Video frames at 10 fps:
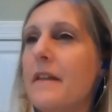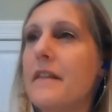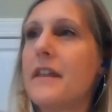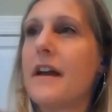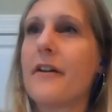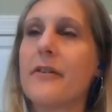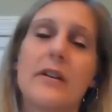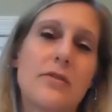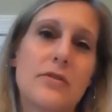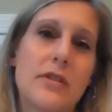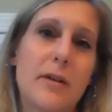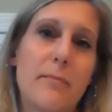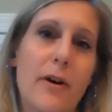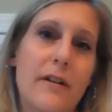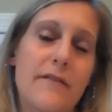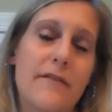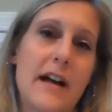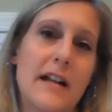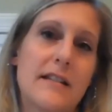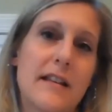The other interesting part of
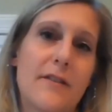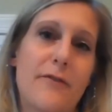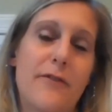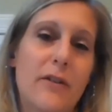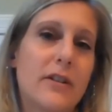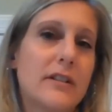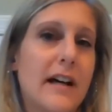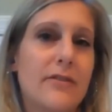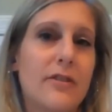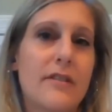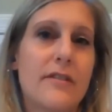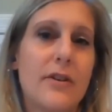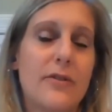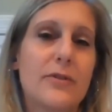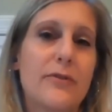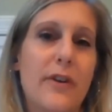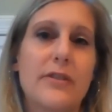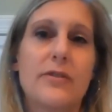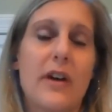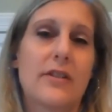that is at the federal level, those
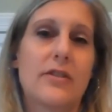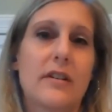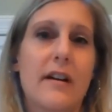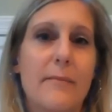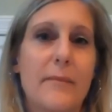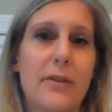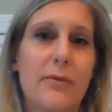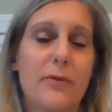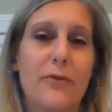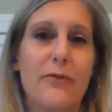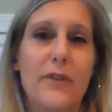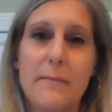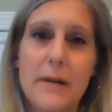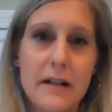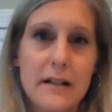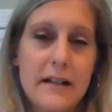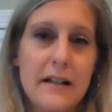funds are actually coming through FEMA.